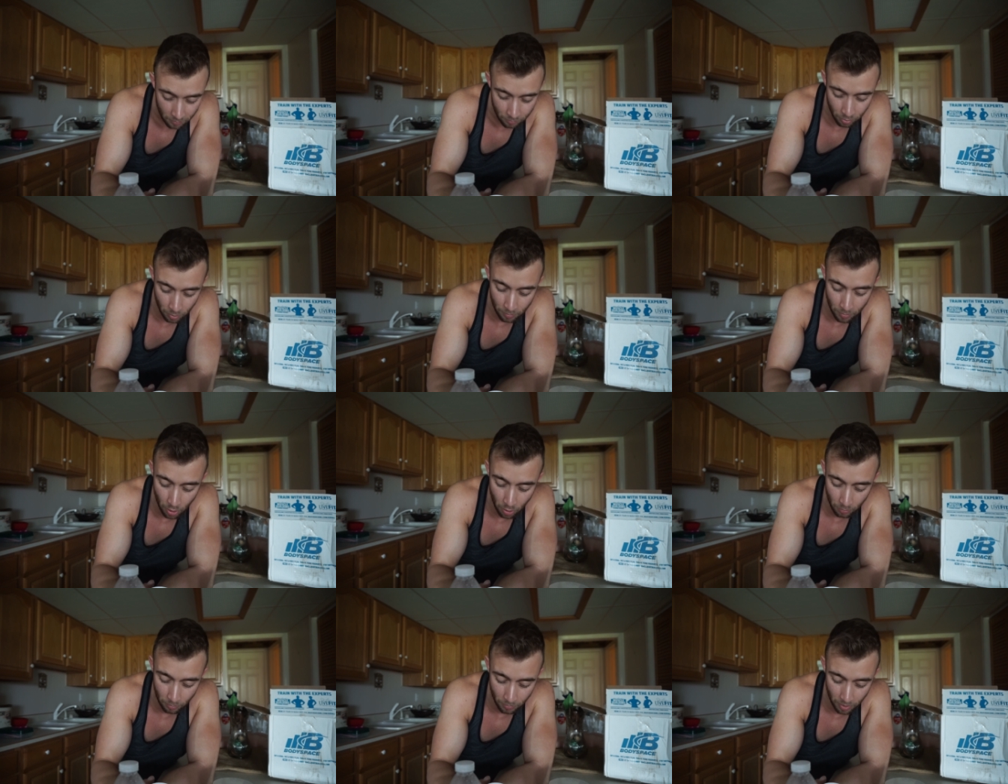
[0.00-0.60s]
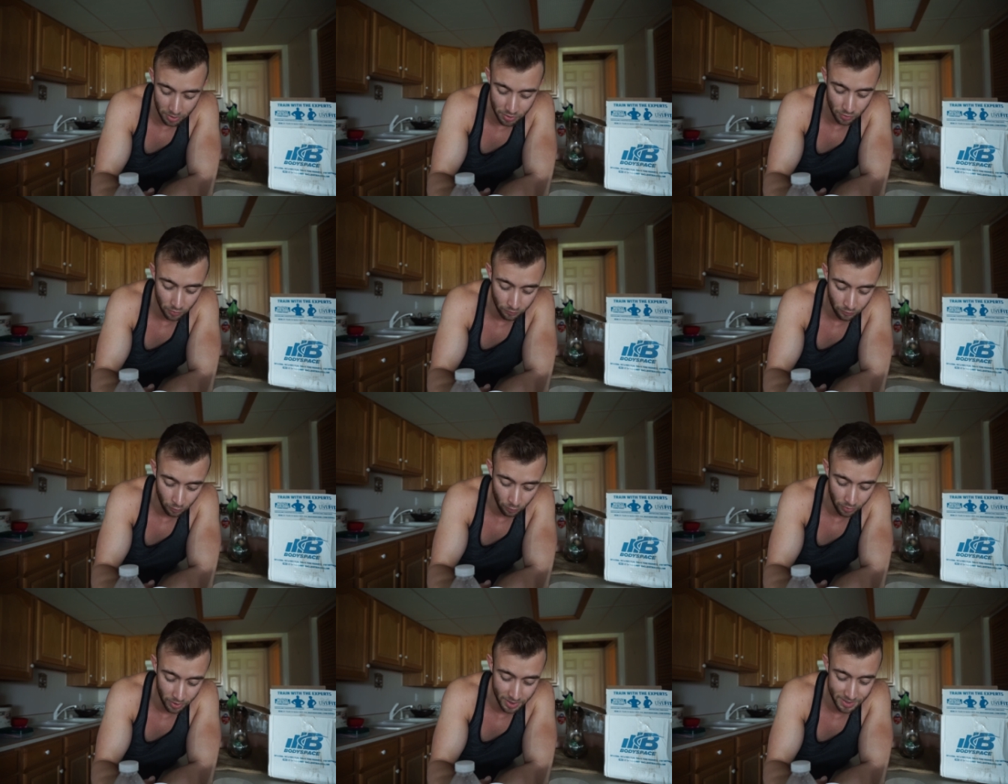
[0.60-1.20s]
promote muscle
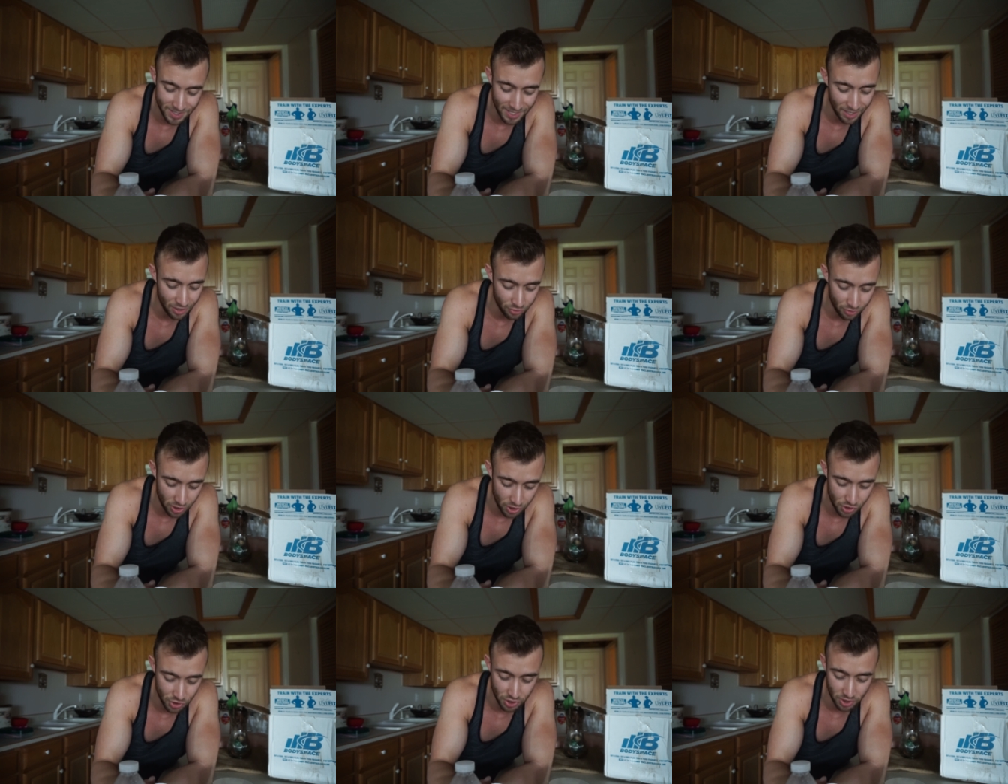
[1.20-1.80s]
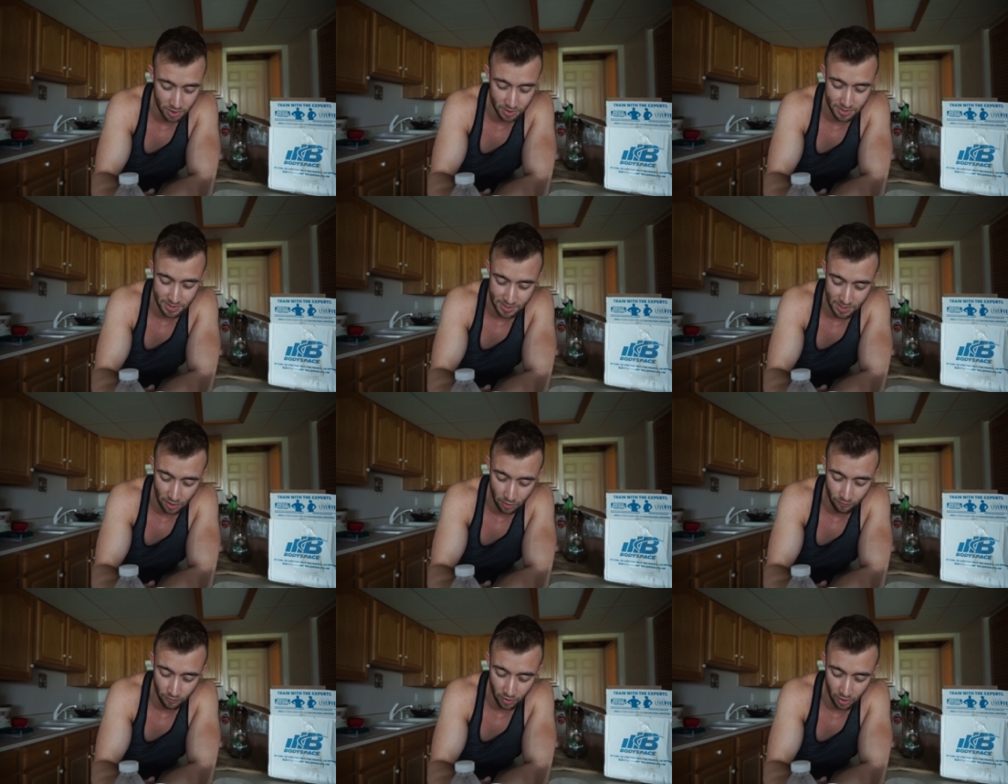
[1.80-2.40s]
fullness, hydration,
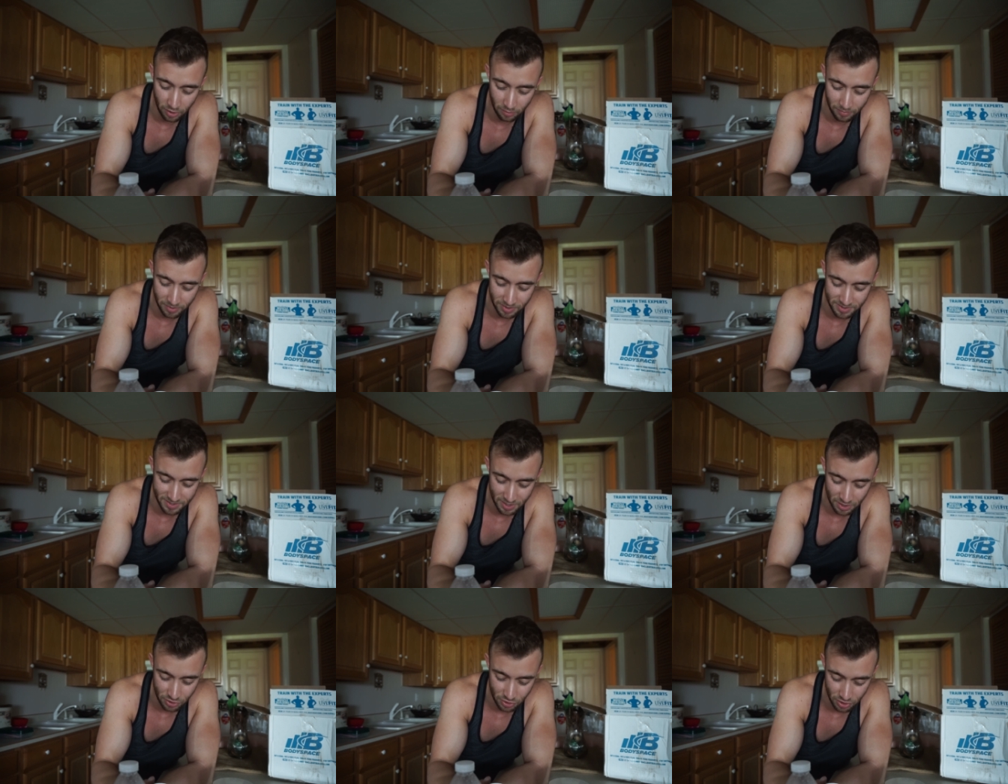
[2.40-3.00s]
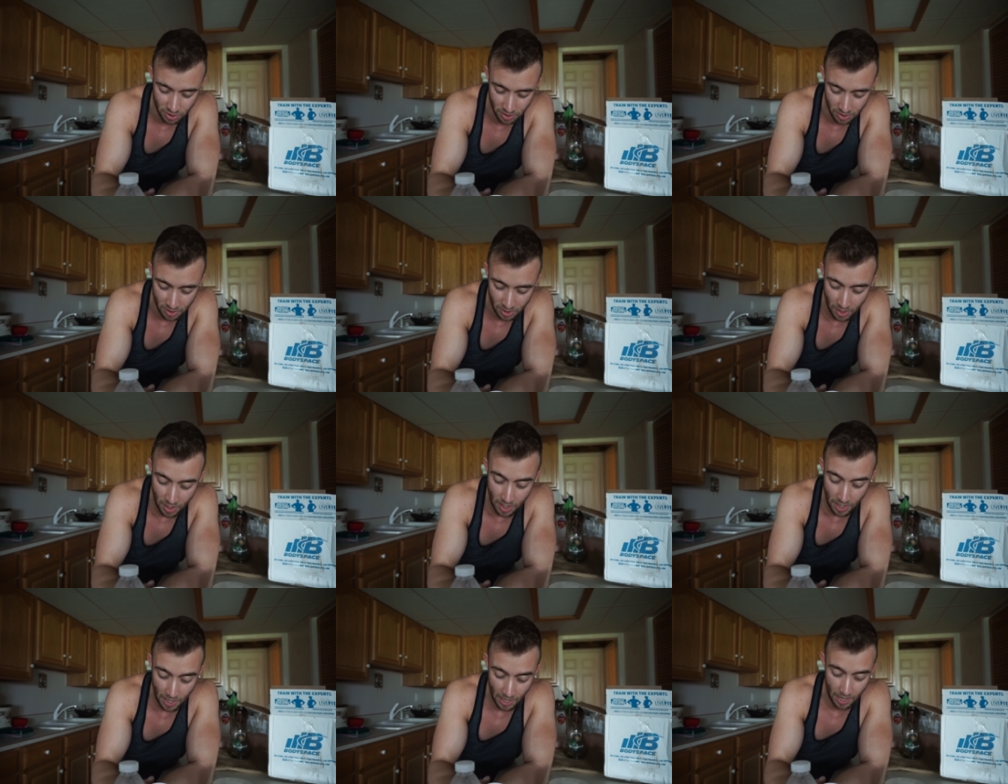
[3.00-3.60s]
cell volumization,
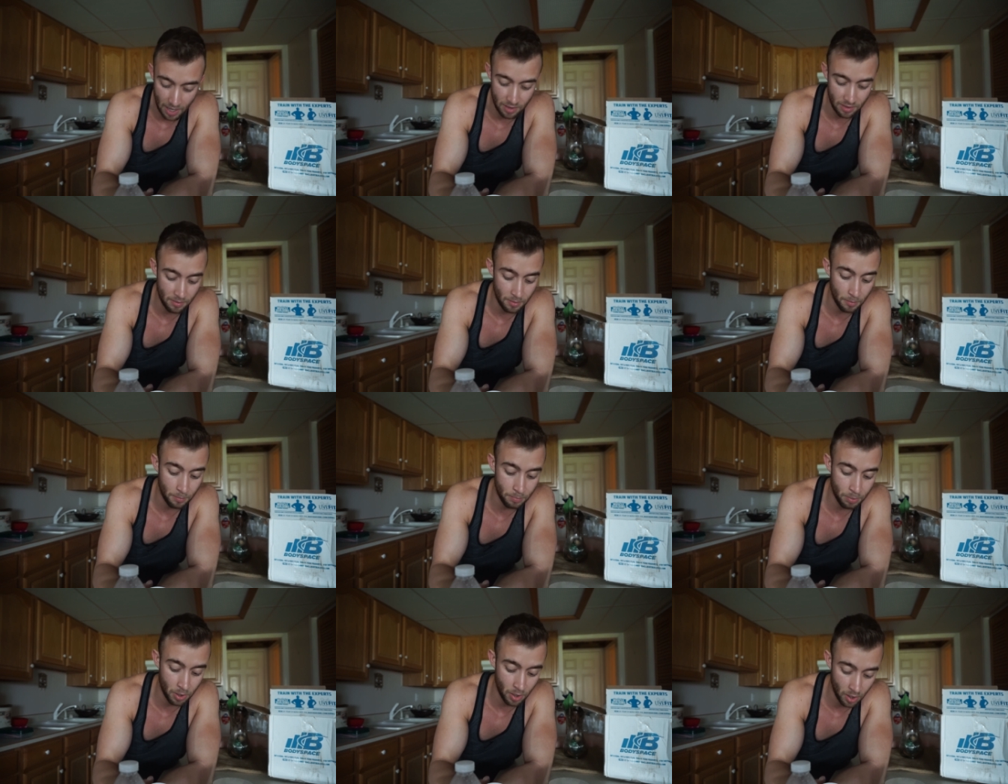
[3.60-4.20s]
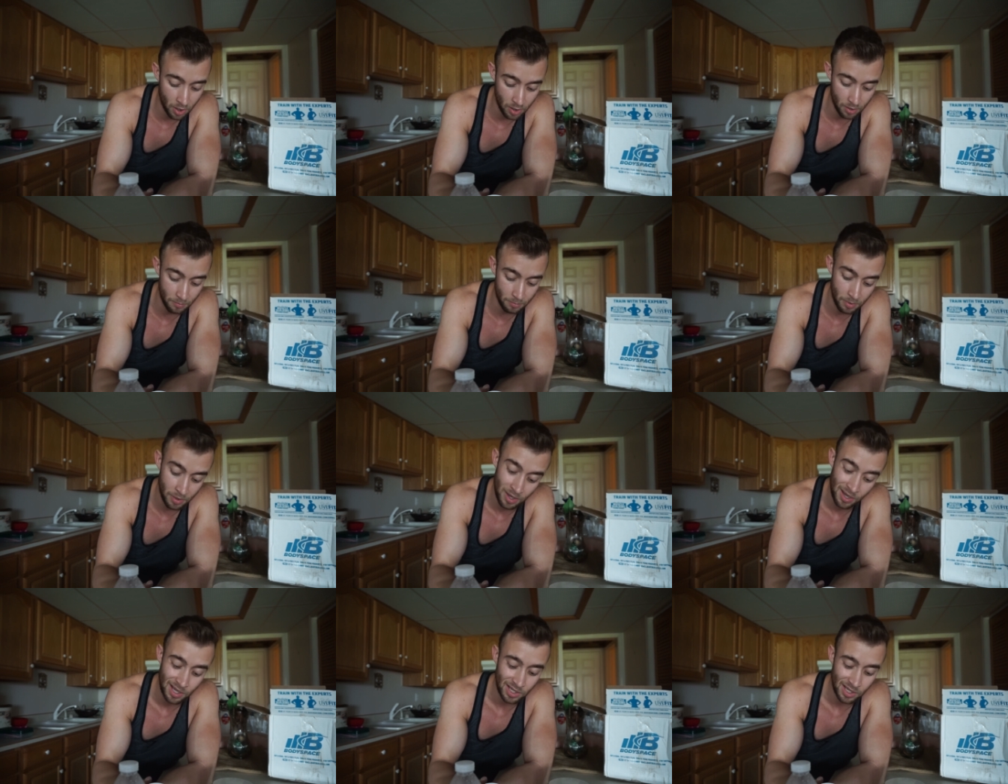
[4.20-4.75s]
and pump.